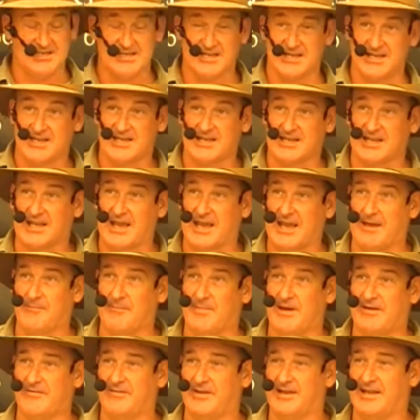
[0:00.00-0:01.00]
see in the
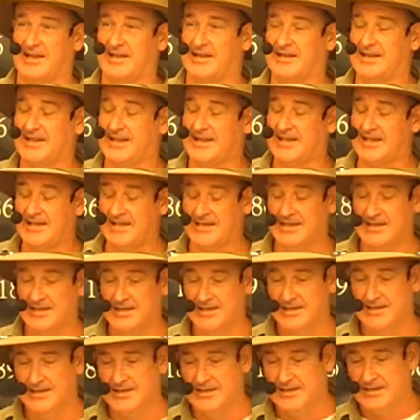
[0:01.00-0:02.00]
camp oven out there.
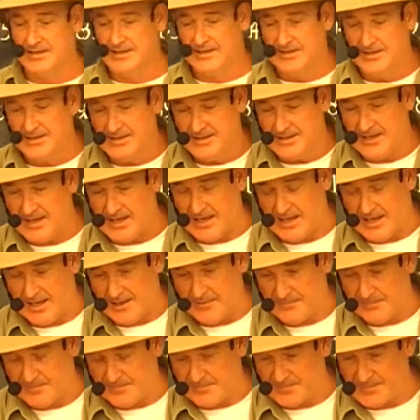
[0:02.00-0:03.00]

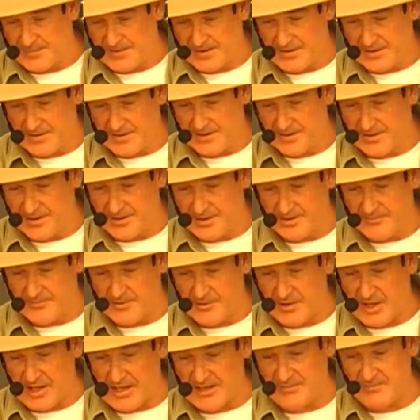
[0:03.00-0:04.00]
Um,
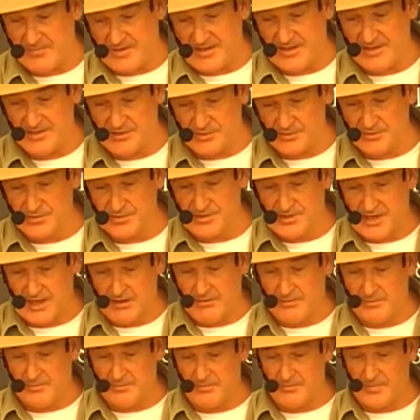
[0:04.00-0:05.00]
the heat beads
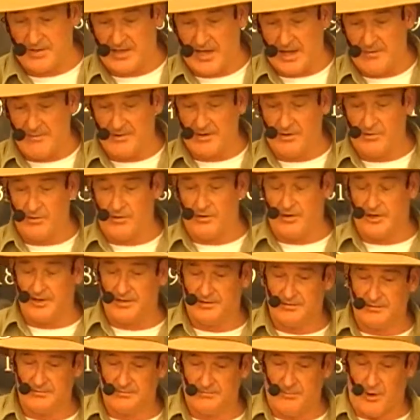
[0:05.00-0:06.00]
also are becoming
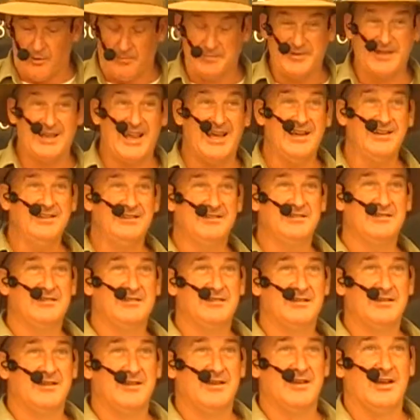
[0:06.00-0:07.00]
quite popular.
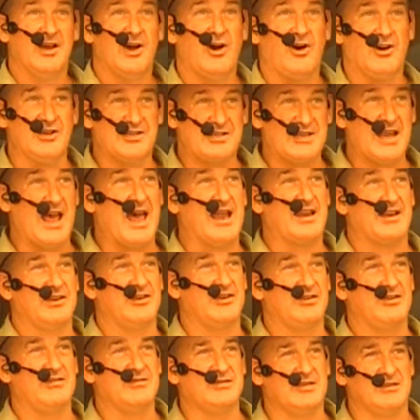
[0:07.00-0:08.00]
I
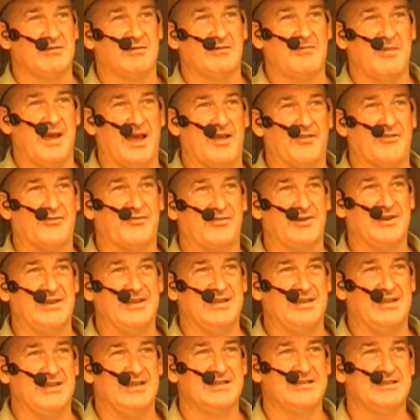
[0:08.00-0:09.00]
started using them about three
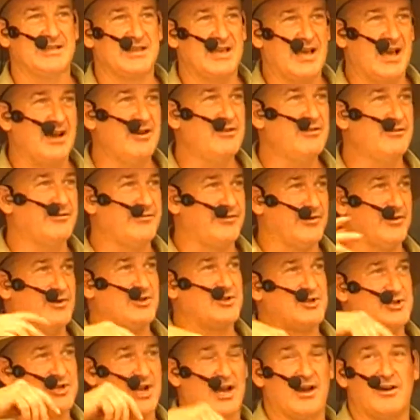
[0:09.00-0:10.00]
years ago. The
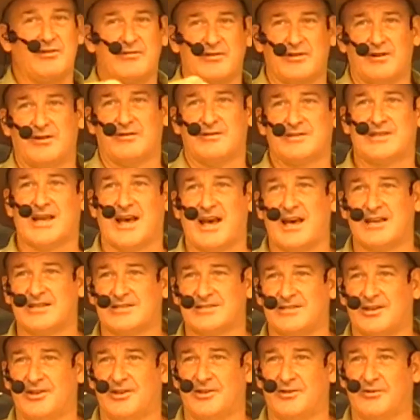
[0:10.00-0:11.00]
first show that I was
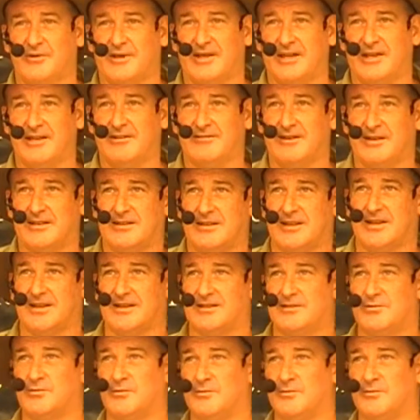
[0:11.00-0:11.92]
asked to do here at the uh,